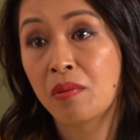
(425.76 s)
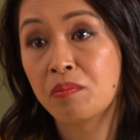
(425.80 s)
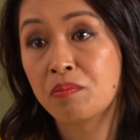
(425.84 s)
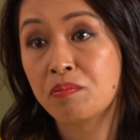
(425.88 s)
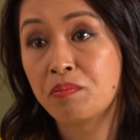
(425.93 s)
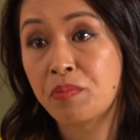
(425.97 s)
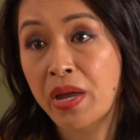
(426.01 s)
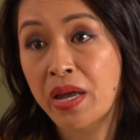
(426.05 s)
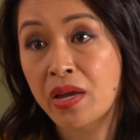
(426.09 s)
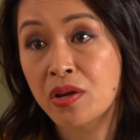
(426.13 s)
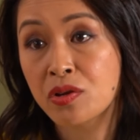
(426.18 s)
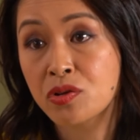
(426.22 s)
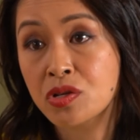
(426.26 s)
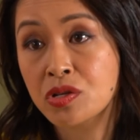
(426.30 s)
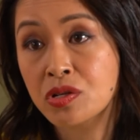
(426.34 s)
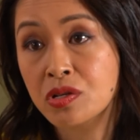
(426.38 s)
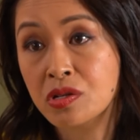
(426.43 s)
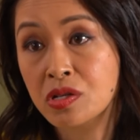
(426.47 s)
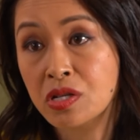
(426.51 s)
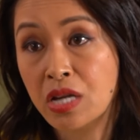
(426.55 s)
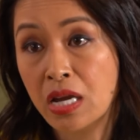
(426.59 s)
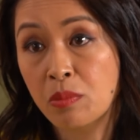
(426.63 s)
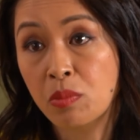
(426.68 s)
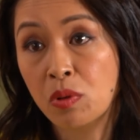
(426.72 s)
based
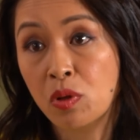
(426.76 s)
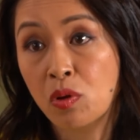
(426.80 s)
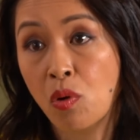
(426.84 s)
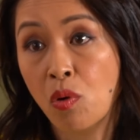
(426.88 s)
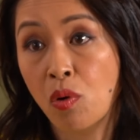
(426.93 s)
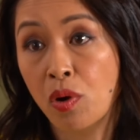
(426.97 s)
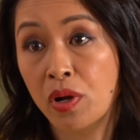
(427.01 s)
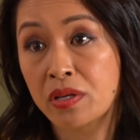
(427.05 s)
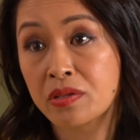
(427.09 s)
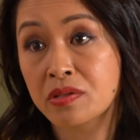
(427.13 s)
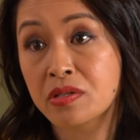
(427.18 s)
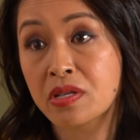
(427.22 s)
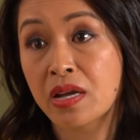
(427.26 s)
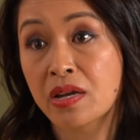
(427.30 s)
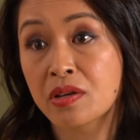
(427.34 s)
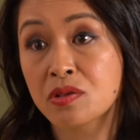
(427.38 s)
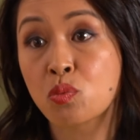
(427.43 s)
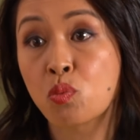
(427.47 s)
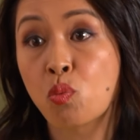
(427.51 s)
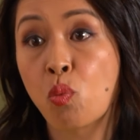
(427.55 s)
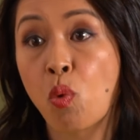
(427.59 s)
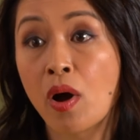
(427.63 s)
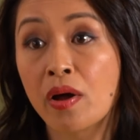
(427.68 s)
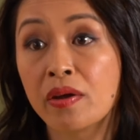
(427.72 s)
stablecoins as
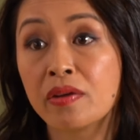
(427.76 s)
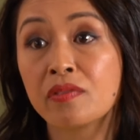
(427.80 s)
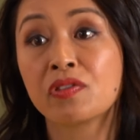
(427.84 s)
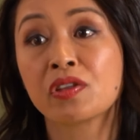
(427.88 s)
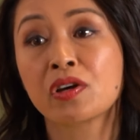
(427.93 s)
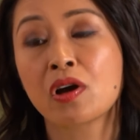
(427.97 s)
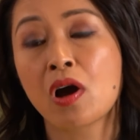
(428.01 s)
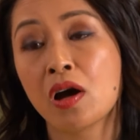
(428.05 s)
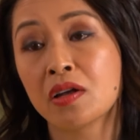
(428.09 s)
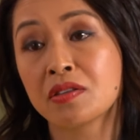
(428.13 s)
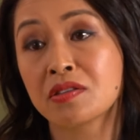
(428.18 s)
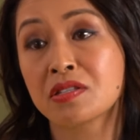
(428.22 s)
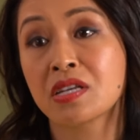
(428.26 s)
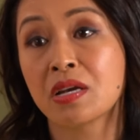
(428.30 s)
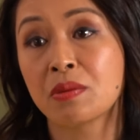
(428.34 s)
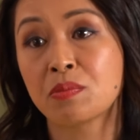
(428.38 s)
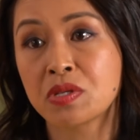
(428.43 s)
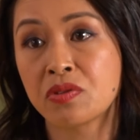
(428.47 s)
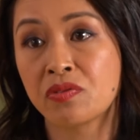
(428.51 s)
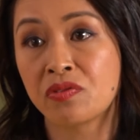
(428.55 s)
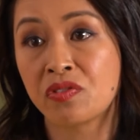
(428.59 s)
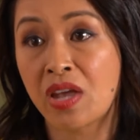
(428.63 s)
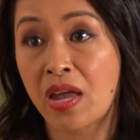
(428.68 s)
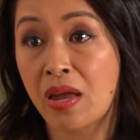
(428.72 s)
one of the concepts
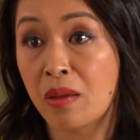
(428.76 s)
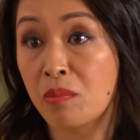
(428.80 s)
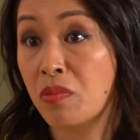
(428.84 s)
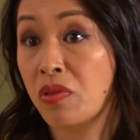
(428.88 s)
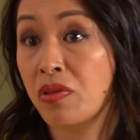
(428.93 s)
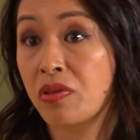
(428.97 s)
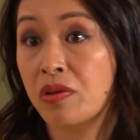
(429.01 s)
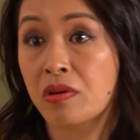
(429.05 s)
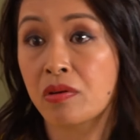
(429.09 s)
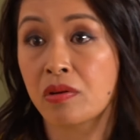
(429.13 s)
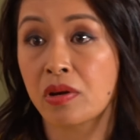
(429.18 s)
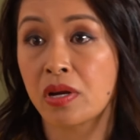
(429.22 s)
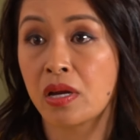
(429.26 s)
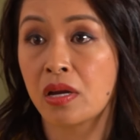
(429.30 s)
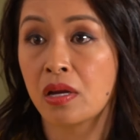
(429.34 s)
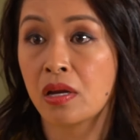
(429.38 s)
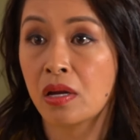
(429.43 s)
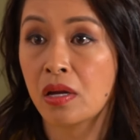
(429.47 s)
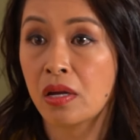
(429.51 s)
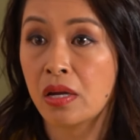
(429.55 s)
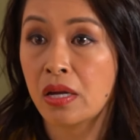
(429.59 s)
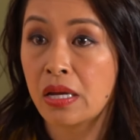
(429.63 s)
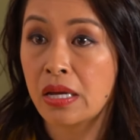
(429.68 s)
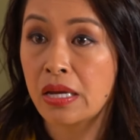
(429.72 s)
of game theory
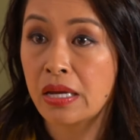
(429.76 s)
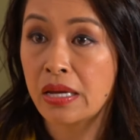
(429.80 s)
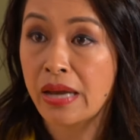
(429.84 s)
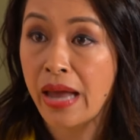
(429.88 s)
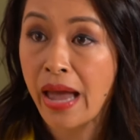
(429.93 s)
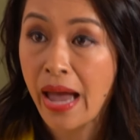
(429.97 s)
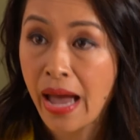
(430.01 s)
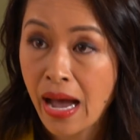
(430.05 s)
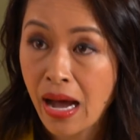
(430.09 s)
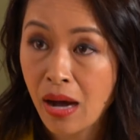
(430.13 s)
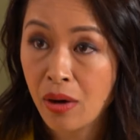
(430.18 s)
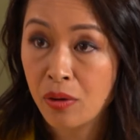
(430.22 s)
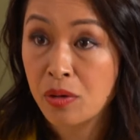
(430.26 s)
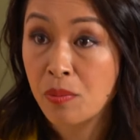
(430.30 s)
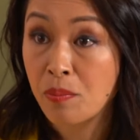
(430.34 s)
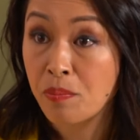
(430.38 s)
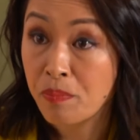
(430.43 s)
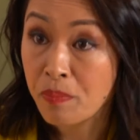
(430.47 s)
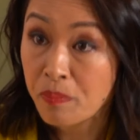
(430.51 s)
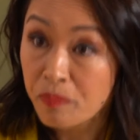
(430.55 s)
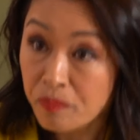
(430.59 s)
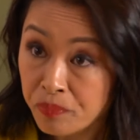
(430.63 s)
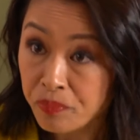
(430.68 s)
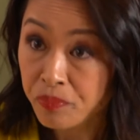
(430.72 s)
in how to
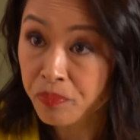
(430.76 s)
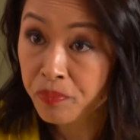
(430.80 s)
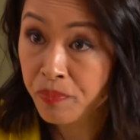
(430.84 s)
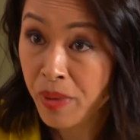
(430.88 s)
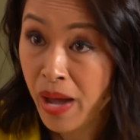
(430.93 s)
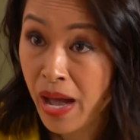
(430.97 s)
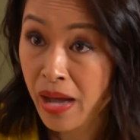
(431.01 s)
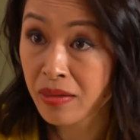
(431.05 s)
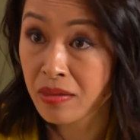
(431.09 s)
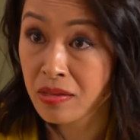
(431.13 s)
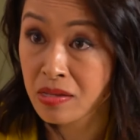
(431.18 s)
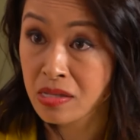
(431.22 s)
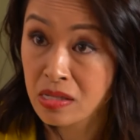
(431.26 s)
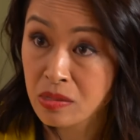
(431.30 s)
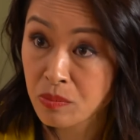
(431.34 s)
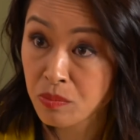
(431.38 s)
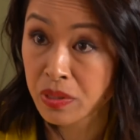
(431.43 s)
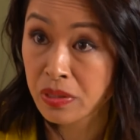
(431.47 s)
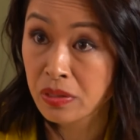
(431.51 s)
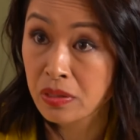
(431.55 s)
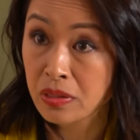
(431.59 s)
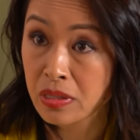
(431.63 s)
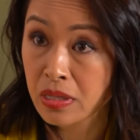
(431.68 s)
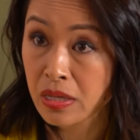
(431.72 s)
back the
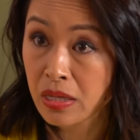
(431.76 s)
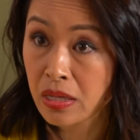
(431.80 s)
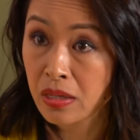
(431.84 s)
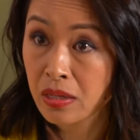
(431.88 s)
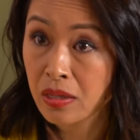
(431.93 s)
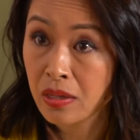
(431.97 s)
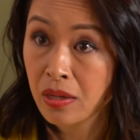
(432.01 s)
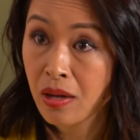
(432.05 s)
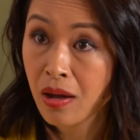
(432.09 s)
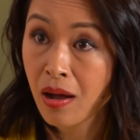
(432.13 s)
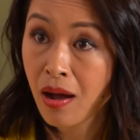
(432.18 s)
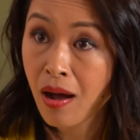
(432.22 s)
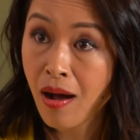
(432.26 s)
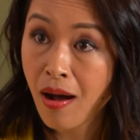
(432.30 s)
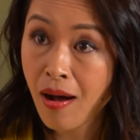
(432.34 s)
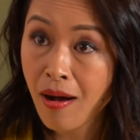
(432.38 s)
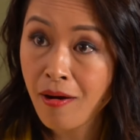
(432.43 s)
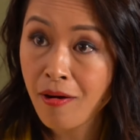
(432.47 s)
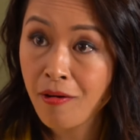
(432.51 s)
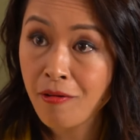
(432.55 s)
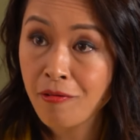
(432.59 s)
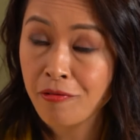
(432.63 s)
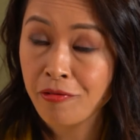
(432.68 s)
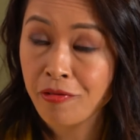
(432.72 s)
stability
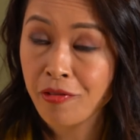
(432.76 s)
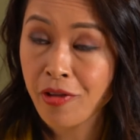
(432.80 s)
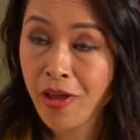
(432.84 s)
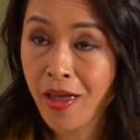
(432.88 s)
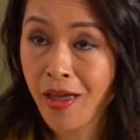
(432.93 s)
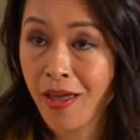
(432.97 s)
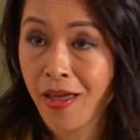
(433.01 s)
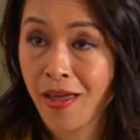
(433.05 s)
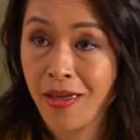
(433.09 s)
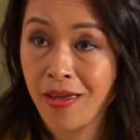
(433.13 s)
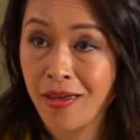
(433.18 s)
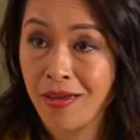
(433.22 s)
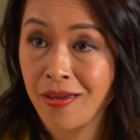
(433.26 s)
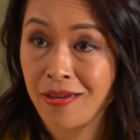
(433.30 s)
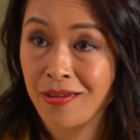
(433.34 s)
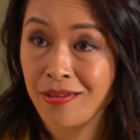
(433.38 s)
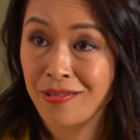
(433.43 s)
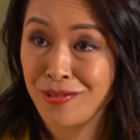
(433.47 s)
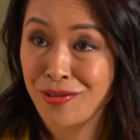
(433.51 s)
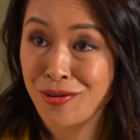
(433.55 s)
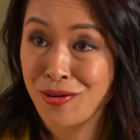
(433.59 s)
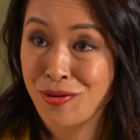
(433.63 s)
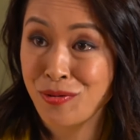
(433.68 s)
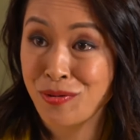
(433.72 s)
of a
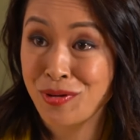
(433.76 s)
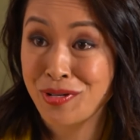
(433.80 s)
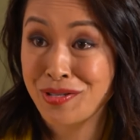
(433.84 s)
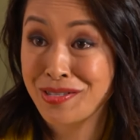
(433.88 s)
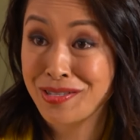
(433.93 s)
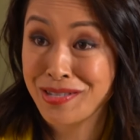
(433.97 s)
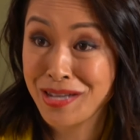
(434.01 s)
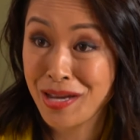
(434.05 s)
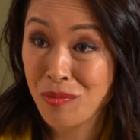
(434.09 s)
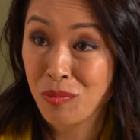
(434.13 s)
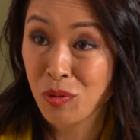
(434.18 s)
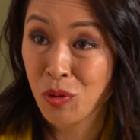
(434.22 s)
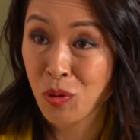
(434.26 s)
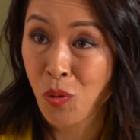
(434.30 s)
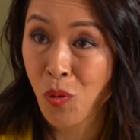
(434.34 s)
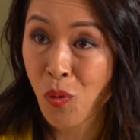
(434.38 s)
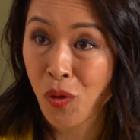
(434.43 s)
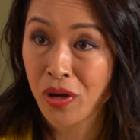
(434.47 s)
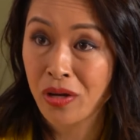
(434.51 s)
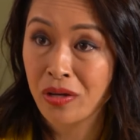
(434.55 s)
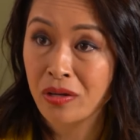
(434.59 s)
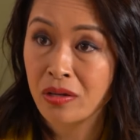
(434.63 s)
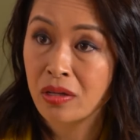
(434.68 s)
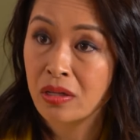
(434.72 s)
stable
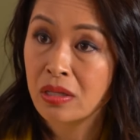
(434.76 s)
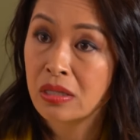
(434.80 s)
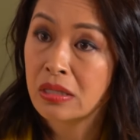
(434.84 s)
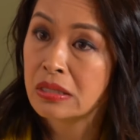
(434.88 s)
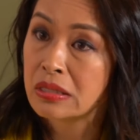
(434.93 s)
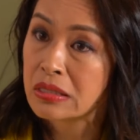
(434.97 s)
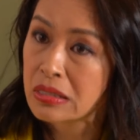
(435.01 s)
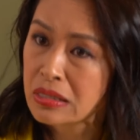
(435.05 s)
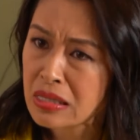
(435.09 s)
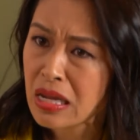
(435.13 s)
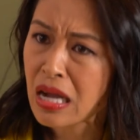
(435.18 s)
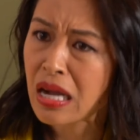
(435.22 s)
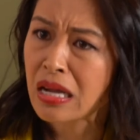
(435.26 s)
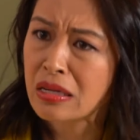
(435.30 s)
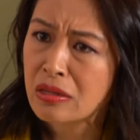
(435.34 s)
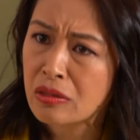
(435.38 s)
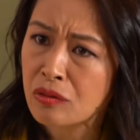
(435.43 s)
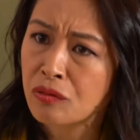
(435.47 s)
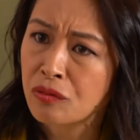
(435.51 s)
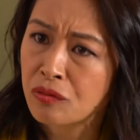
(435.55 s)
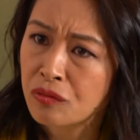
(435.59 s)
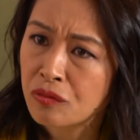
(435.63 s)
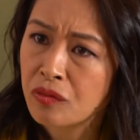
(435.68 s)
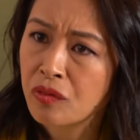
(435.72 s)
coin is kind
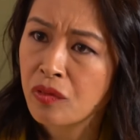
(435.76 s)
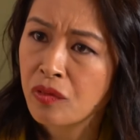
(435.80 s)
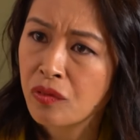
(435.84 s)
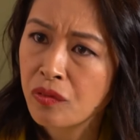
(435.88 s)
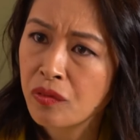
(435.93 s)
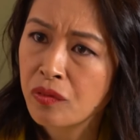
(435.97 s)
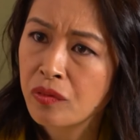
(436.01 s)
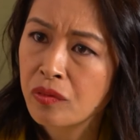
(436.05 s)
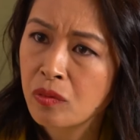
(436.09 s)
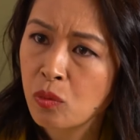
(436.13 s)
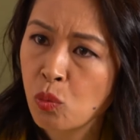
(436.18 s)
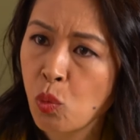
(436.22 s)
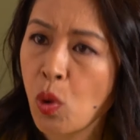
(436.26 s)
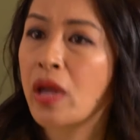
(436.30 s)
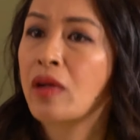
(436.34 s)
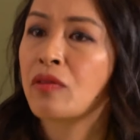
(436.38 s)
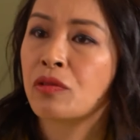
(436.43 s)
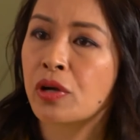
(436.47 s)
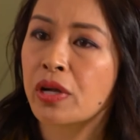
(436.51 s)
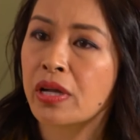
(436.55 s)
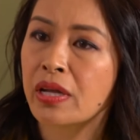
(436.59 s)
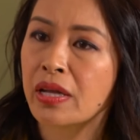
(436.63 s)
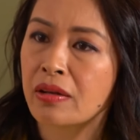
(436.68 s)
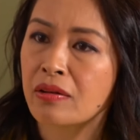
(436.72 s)
of
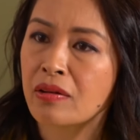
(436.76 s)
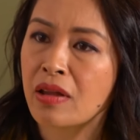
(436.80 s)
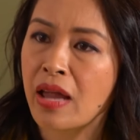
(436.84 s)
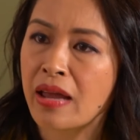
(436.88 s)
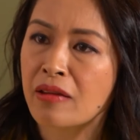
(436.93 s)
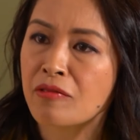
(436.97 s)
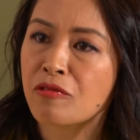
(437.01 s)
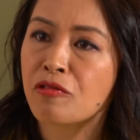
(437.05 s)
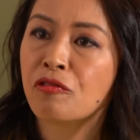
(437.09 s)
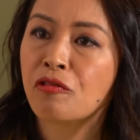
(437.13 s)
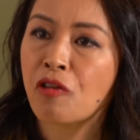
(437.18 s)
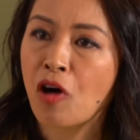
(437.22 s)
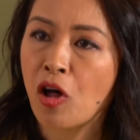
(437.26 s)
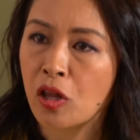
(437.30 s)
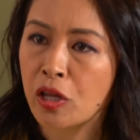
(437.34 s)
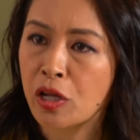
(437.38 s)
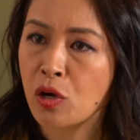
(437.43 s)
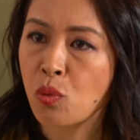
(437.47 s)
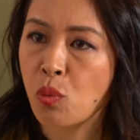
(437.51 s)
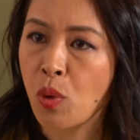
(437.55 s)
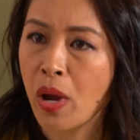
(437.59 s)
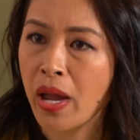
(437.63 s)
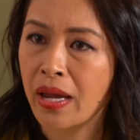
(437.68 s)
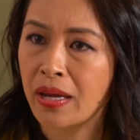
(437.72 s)
wavering and falling
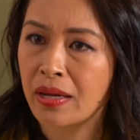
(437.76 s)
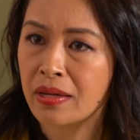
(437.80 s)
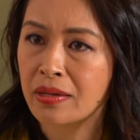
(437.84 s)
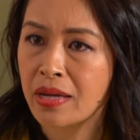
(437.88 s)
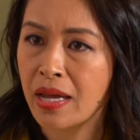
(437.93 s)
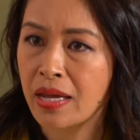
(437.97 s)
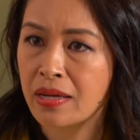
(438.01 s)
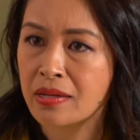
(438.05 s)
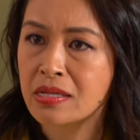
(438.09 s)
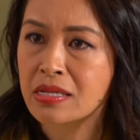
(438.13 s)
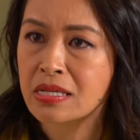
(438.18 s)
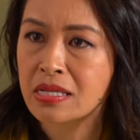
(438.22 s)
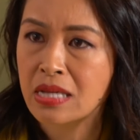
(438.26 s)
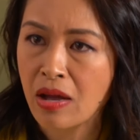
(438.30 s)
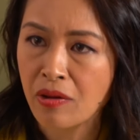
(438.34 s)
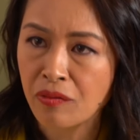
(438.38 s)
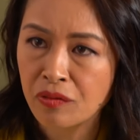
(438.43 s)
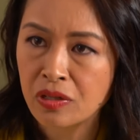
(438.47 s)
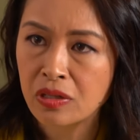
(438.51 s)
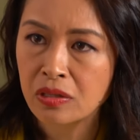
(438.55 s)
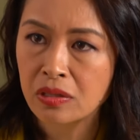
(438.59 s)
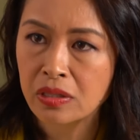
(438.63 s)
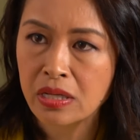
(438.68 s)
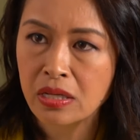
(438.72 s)
away and
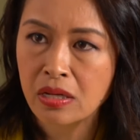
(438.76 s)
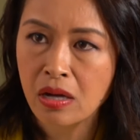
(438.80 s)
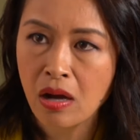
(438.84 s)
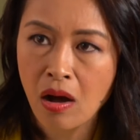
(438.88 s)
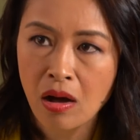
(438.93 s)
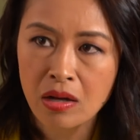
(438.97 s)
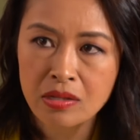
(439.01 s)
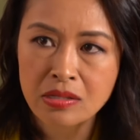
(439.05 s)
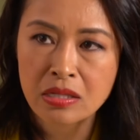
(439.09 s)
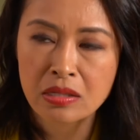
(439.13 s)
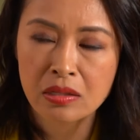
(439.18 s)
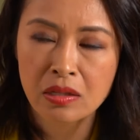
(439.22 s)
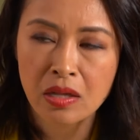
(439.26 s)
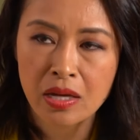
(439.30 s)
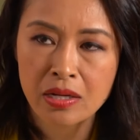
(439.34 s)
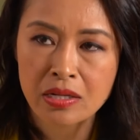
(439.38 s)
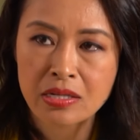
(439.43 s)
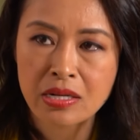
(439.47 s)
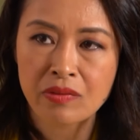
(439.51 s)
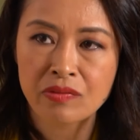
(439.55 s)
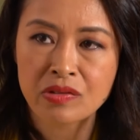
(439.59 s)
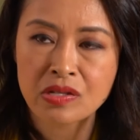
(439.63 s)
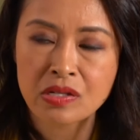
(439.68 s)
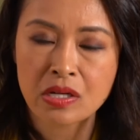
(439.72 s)
definitely causing a lot of
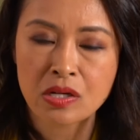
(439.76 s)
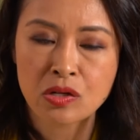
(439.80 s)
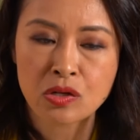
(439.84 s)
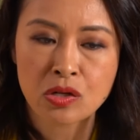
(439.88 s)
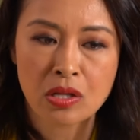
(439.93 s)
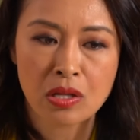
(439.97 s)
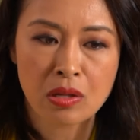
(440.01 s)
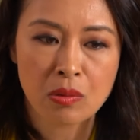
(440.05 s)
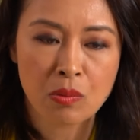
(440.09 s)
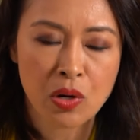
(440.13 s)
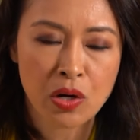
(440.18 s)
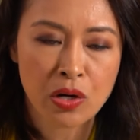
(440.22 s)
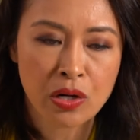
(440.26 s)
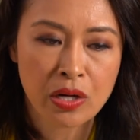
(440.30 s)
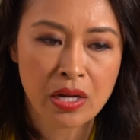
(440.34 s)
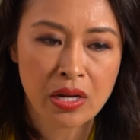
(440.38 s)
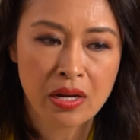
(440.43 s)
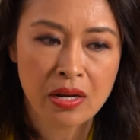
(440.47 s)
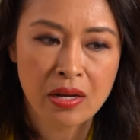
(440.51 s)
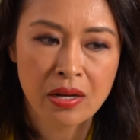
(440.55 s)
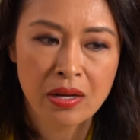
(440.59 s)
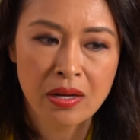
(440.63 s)
devastation in the market.